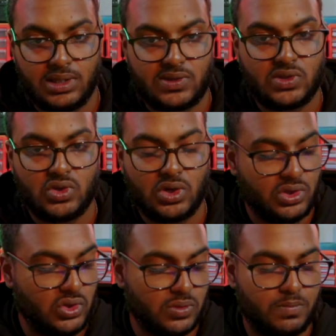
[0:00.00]
this is not
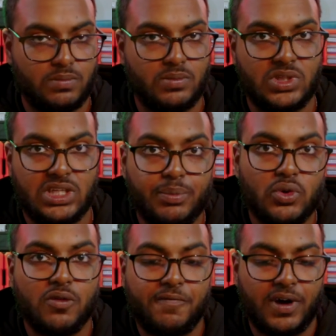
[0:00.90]
your
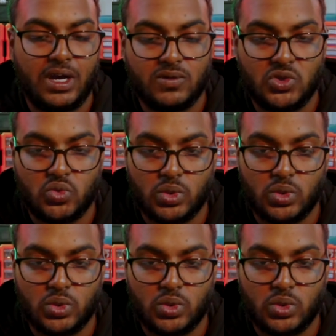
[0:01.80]
typical 5-inch